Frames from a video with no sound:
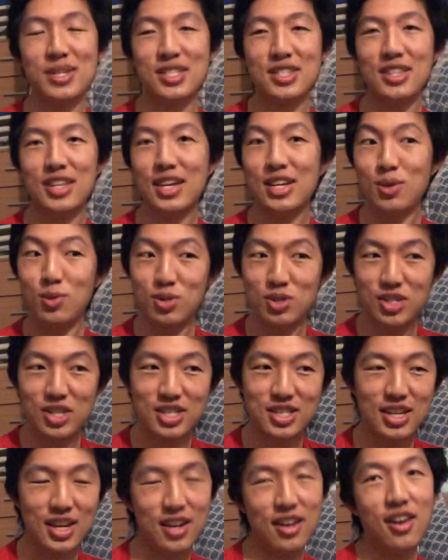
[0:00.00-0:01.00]
They will just
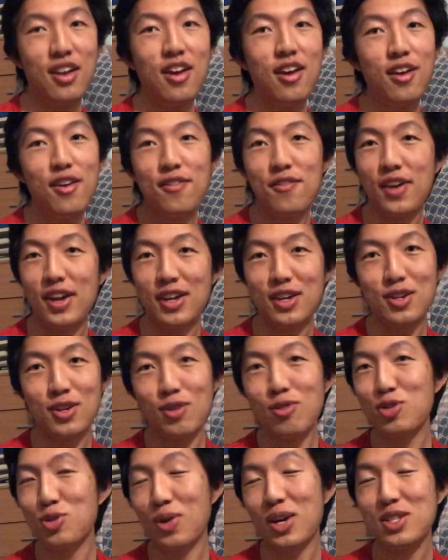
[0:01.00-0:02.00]
say fake
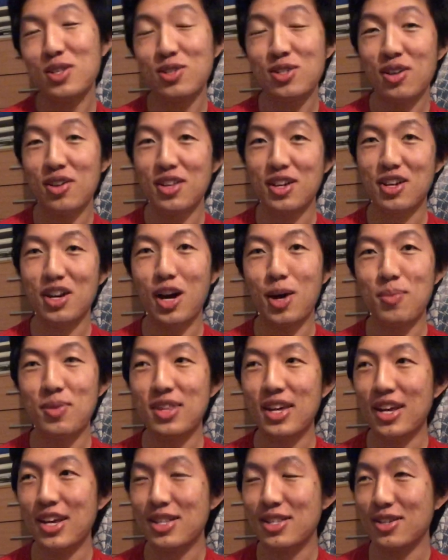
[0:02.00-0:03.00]
news, or as you saw in that comment,
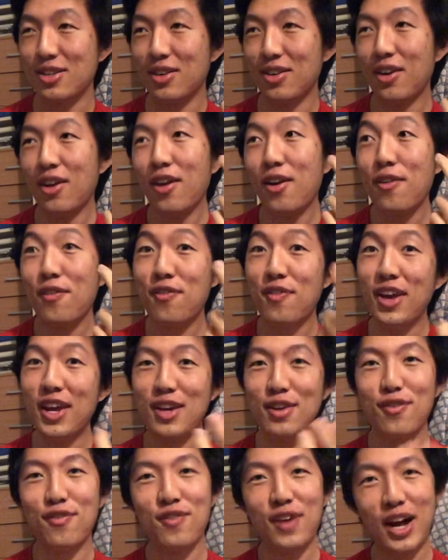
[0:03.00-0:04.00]
that it's a fake
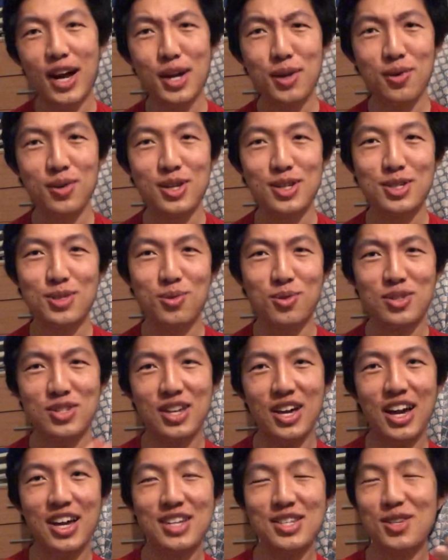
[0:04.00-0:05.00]
virus, which
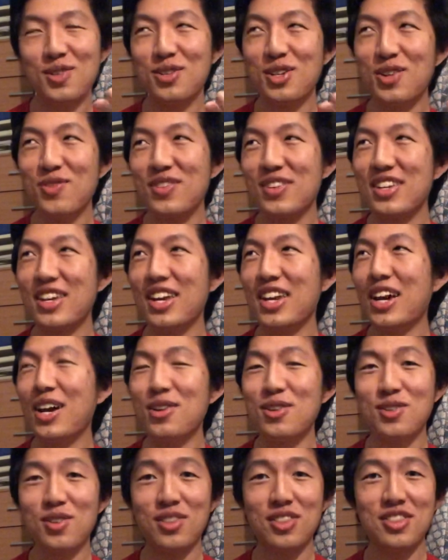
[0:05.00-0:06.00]
I don't even get how
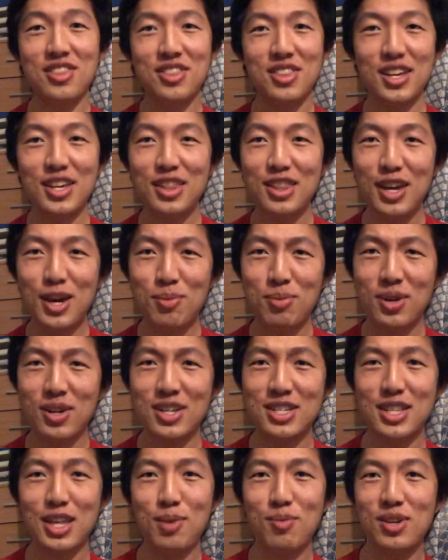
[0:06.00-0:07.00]
you could think that,
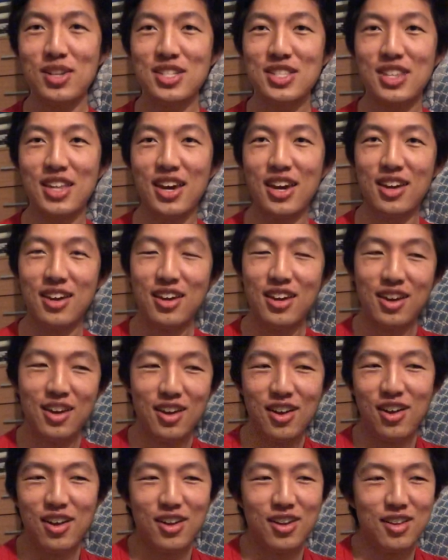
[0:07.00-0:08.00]
because that means that
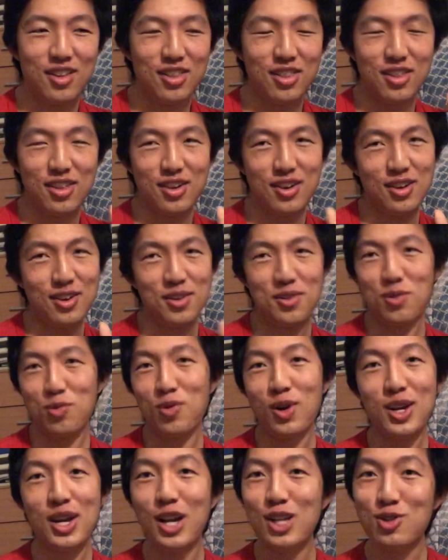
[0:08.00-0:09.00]
the
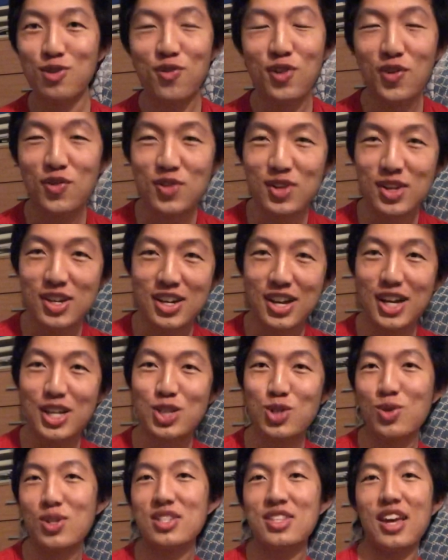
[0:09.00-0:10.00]
150
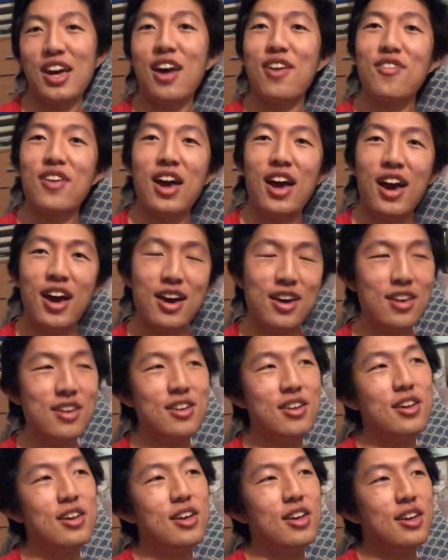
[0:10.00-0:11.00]
countries that have had
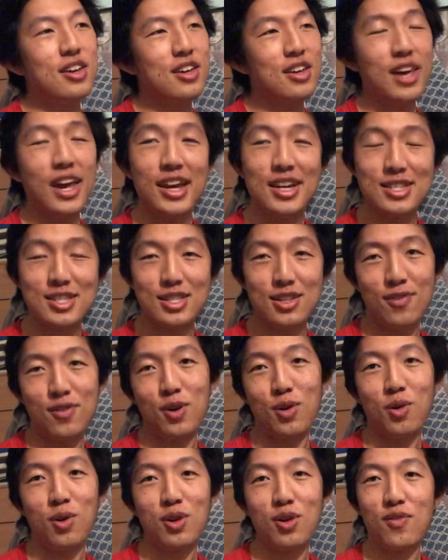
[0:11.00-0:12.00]
cases of
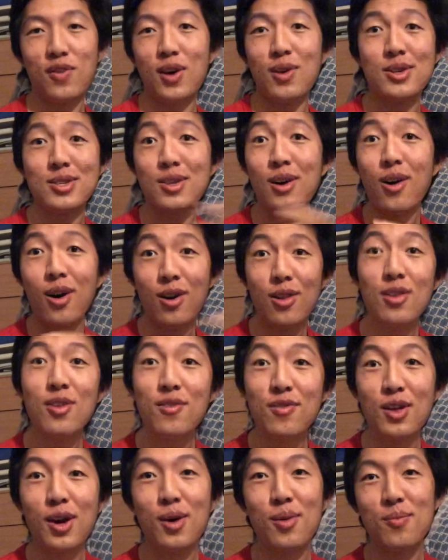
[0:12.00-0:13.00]
coronavirus, all of
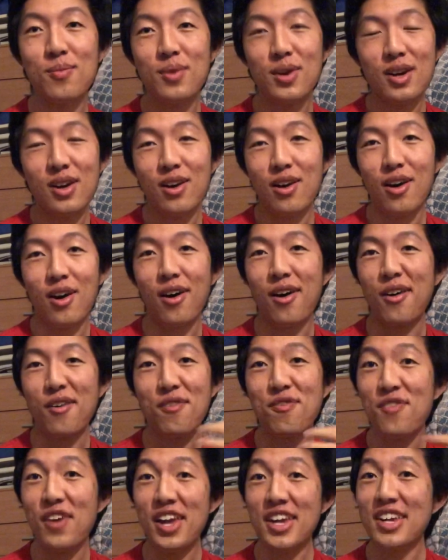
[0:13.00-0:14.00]
them are
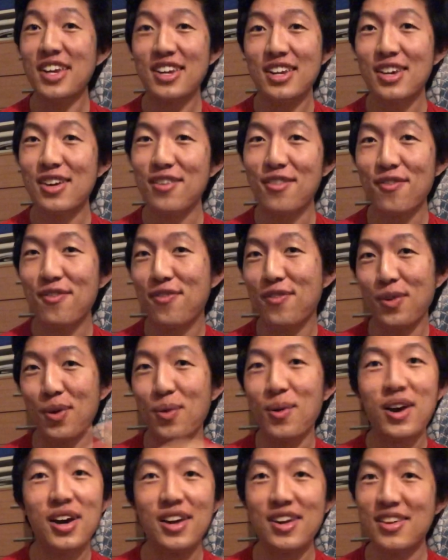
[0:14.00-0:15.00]
faking it for
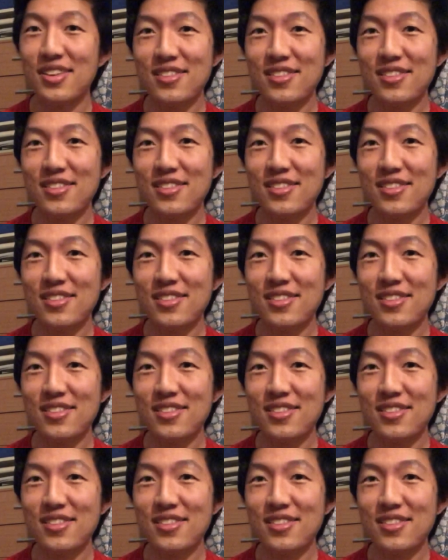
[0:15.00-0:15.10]
what?